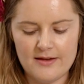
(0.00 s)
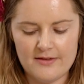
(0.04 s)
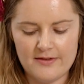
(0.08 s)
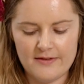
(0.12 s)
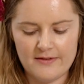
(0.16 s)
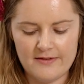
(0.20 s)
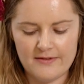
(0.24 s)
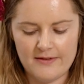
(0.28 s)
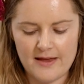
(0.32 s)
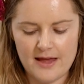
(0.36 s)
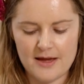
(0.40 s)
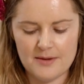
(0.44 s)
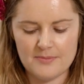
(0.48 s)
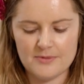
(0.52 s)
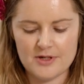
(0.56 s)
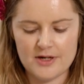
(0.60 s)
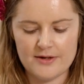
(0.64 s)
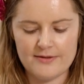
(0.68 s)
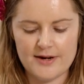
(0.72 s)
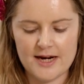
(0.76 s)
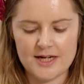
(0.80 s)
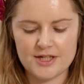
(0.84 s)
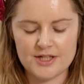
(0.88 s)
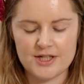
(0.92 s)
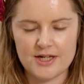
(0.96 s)
the same
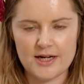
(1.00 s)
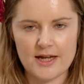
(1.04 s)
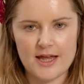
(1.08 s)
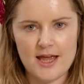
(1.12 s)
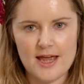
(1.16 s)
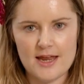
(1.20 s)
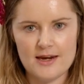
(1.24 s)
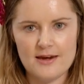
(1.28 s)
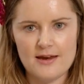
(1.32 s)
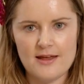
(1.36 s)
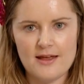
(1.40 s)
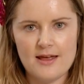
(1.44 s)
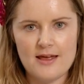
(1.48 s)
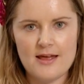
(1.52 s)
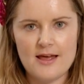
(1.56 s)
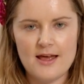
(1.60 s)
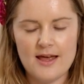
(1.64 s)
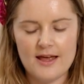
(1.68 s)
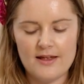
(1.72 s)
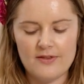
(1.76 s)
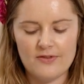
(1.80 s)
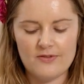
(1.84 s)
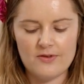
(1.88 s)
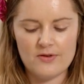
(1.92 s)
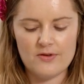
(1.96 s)
direction again,
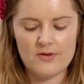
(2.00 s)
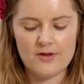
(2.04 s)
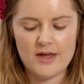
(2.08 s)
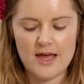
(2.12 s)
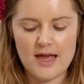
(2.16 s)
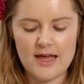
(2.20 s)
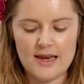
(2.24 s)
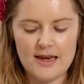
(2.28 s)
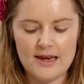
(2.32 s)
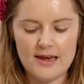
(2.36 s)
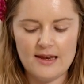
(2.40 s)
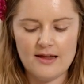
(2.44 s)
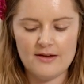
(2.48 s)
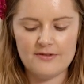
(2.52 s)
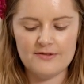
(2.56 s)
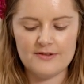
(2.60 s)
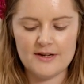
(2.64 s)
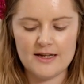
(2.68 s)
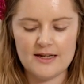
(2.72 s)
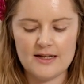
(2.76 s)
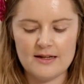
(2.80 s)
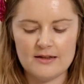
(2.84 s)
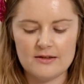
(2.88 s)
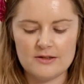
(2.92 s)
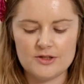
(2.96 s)
until you get a
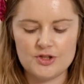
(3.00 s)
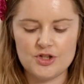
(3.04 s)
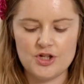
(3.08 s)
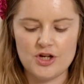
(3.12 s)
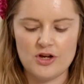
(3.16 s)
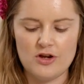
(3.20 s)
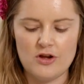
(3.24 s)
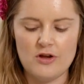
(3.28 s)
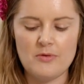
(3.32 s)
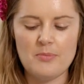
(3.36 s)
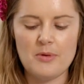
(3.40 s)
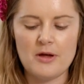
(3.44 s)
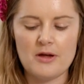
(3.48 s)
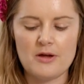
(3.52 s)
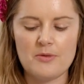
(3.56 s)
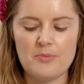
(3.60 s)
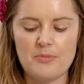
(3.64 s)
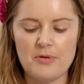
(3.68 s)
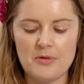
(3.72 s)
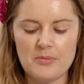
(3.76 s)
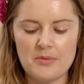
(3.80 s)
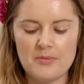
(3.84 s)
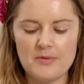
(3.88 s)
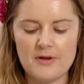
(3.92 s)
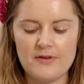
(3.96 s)
lovely little tube. I could
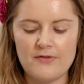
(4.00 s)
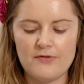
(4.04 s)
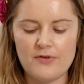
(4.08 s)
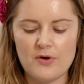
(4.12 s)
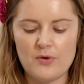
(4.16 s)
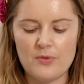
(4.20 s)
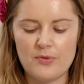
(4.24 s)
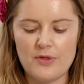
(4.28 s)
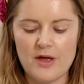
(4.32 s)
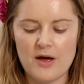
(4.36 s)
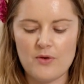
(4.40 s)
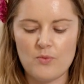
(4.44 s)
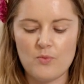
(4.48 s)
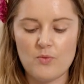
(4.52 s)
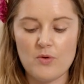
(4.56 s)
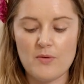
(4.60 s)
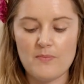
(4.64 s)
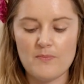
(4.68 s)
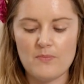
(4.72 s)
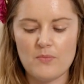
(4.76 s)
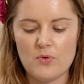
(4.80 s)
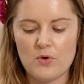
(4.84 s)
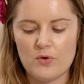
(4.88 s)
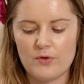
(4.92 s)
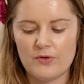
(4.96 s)
probably fold that
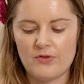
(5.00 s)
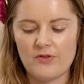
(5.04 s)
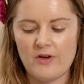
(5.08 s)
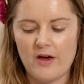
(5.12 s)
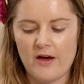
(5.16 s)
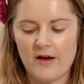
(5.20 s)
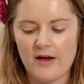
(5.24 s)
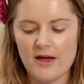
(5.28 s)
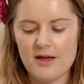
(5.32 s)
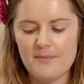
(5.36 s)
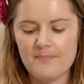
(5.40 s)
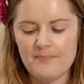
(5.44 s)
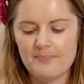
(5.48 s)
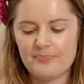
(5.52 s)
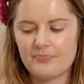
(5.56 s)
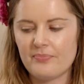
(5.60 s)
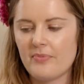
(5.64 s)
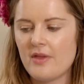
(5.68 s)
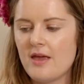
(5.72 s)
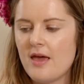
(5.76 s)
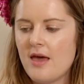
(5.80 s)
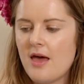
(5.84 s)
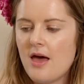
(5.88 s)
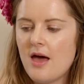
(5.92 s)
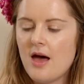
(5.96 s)
one more time.
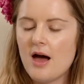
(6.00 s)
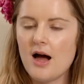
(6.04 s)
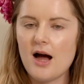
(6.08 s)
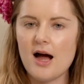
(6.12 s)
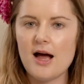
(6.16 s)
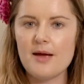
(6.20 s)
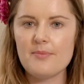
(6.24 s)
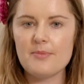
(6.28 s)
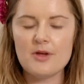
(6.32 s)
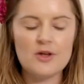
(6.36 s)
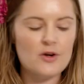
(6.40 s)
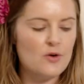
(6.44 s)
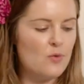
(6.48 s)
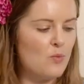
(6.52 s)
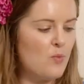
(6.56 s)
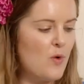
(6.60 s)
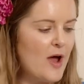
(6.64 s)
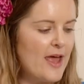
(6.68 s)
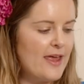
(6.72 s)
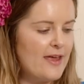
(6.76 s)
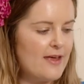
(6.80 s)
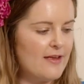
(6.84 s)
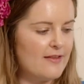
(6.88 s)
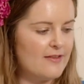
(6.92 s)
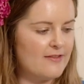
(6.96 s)
I'm going to
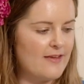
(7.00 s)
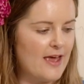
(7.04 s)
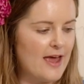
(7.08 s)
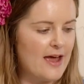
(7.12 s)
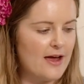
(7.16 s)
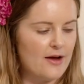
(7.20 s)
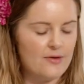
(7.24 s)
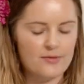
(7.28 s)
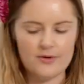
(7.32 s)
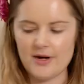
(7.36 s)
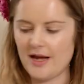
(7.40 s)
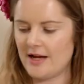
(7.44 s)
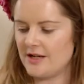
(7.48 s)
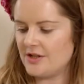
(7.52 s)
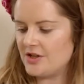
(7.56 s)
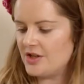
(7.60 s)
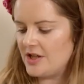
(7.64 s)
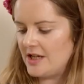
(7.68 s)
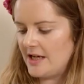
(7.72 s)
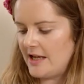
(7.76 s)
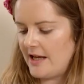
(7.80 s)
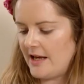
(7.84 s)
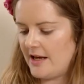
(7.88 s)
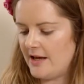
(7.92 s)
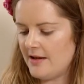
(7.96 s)
weigh it down
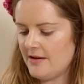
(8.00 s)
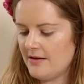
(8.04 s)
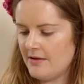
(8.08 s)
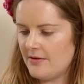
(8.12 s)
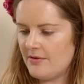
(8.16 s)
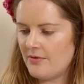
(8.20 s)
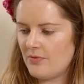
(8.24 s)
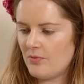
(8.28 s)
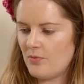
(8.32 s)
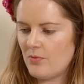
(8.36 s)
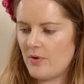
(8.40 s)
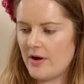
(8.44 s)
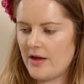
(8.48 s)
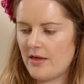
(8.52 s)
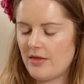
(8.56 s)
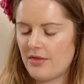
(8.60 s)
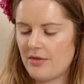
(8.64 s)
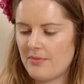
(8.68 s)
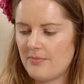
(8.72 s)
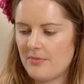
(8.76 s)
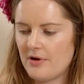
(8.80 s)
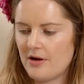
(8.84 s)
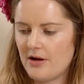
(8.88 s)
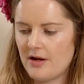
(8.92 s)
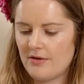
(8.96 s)
actually
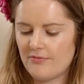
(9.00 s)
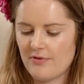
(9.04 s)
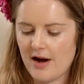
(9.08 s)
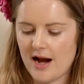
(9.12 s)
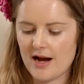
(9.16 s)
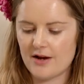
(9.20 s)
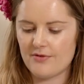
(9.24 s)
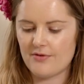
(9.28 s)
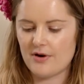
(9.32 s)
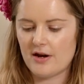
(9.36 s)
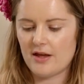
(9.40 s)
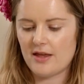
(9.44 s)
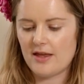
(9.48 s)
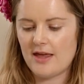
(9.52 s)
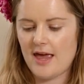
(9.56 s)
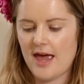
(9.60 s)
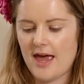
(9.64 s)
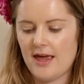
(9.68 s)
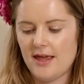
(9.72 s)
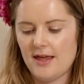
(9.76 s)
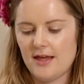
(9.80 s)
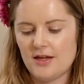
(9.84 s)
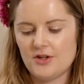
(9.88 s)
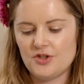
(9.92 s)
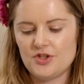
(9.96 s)
with my rag rug
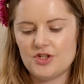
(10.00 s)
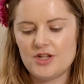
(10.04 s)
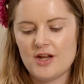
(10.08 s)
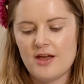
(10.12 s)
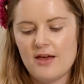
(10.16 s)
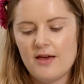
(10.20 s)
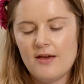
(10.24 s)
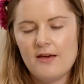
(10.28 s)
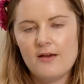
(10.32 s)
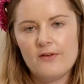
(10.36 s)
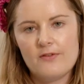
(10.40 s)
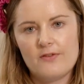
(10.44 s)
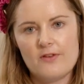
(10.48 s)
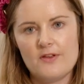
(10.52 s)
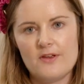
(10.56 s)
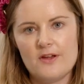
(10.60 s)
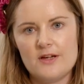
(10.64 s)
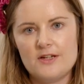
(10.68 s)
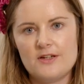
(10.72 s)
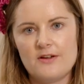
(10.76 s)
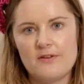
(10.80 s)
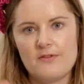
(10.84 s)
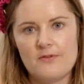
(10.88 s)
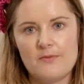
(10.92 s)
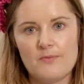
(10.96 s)
gauge so that
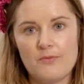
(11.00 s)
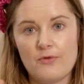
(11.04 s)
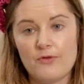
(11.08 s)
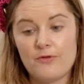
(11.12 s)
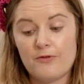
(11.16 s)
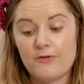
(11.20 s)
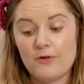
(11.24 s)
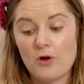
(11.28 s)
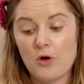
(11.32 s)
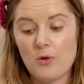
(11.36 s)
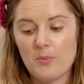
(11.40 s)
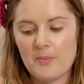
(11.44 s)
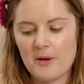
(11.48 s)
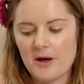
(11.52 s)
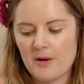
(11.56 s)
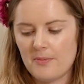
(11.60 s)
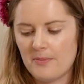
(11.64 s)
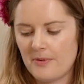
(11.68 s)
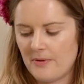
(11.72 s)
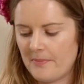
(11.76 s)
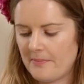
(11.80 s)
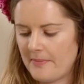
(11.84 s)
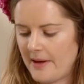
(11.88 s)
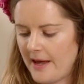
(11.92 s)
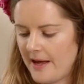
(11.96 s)
it doesn't flop
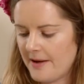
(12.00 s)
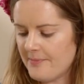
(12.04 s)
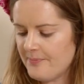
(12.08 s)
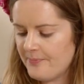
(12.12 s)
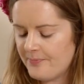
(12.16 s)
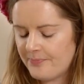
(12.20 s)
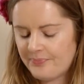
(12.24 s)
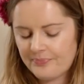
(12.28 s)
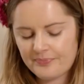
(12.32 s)
up at me.